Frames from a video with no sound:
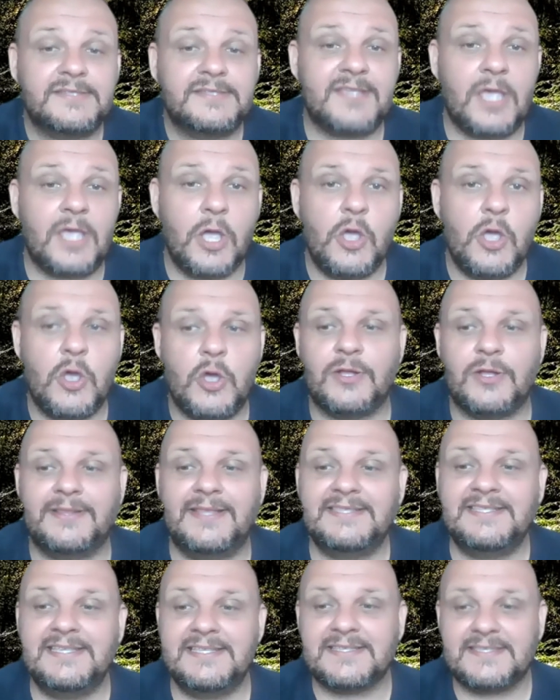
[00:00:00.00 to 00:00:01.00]
so
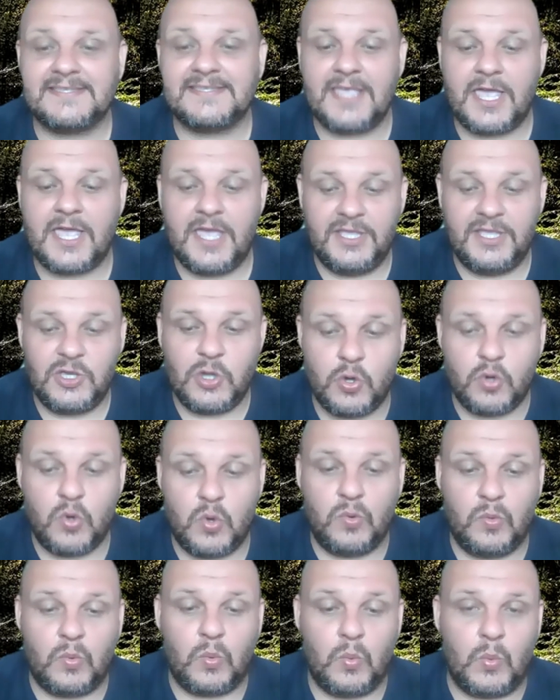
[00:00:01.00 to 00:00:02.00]
this is uh,
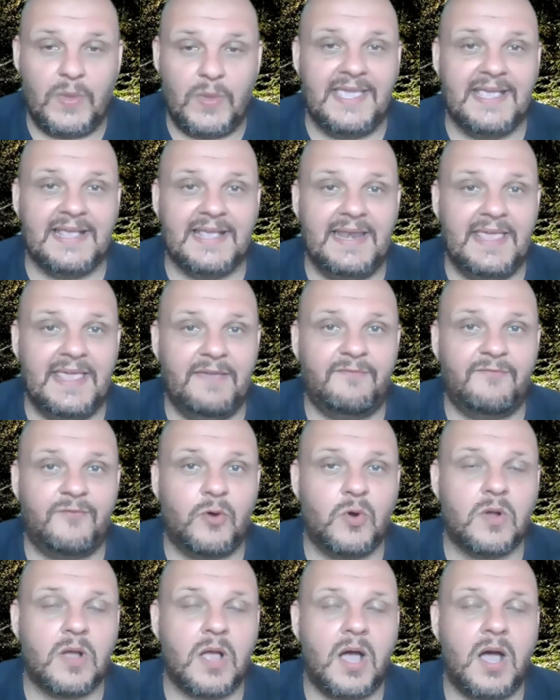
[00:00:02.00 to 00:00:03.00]
your weekly
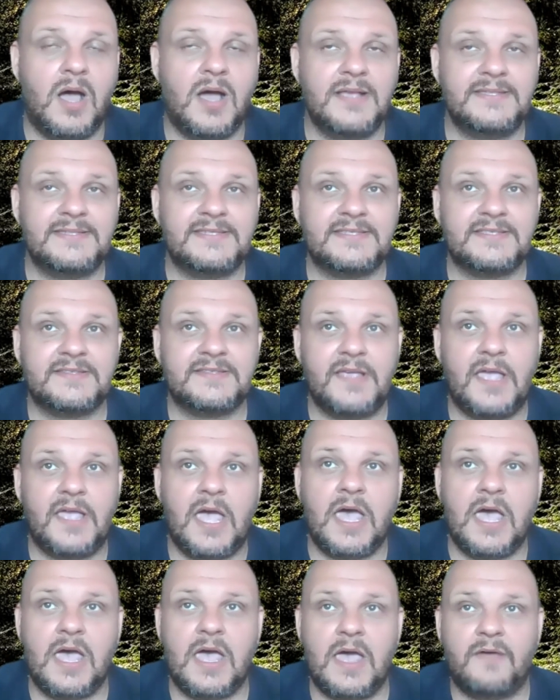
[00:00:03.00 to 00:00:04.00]
forecast
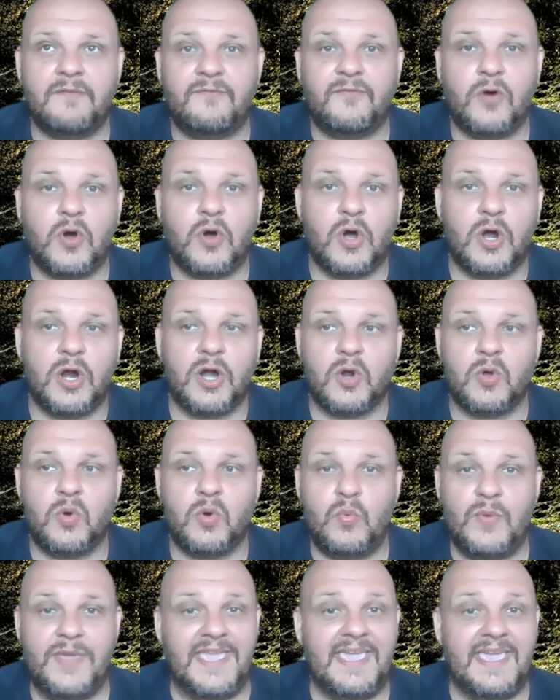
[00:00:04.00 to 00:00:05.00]
uh, for
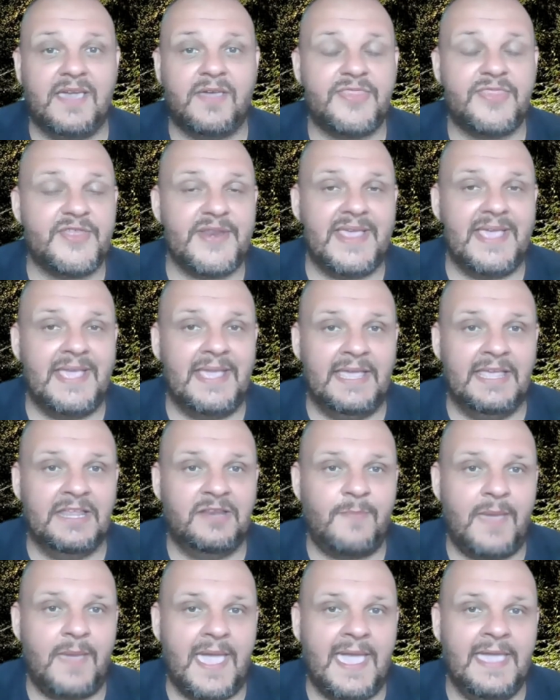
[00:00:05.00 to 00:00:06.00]
week three
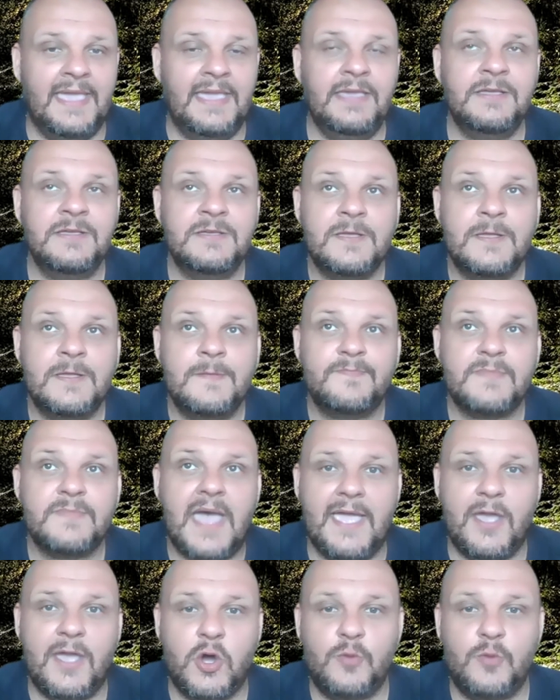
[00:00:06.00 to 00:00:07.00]
in May.
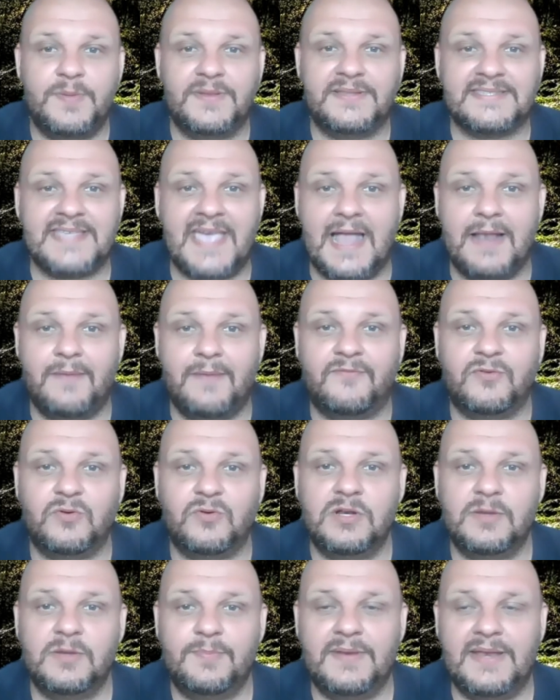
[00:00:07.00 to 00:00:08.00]
I hope it's
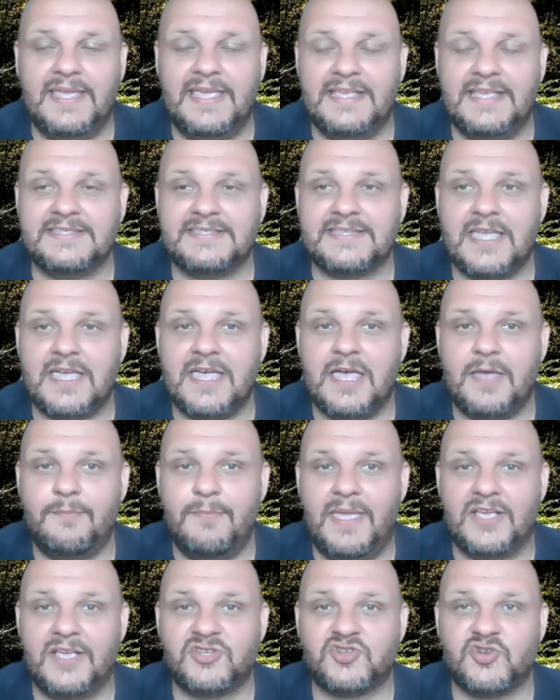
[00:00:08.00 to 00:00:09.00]
helpful. Please uh,
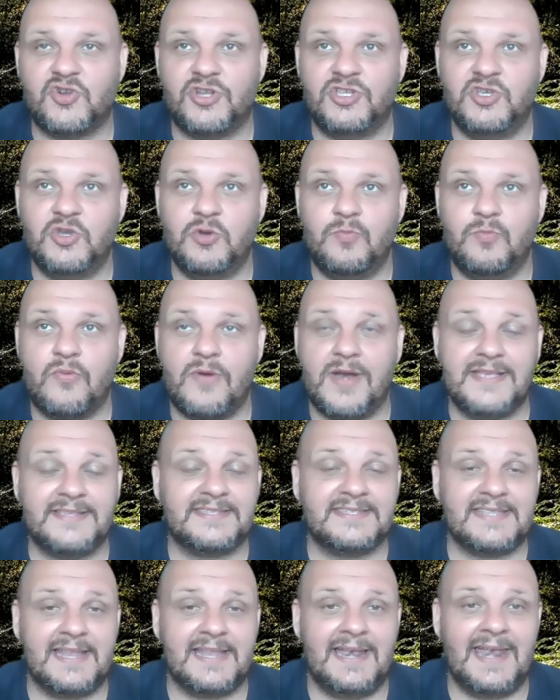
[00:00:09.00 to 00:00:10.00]
make sure you
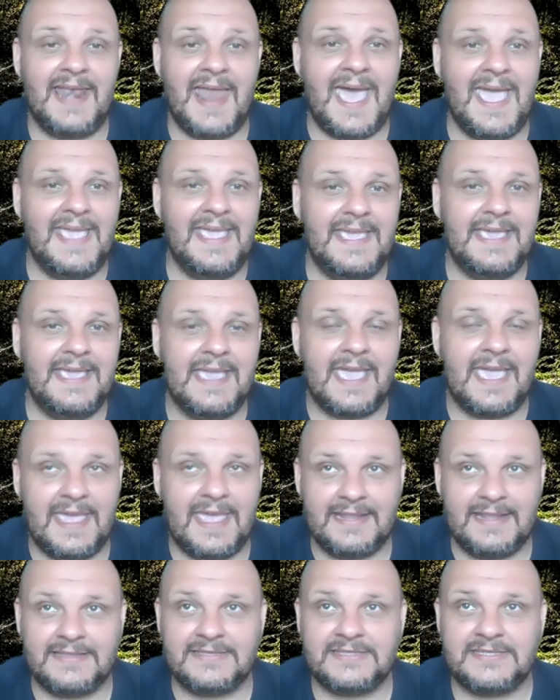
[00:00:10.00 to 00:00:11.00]
press like
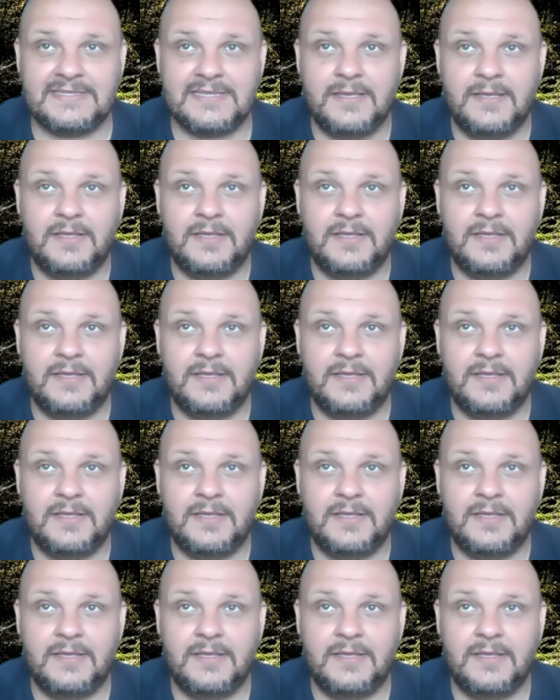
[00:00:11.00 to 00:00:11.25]
and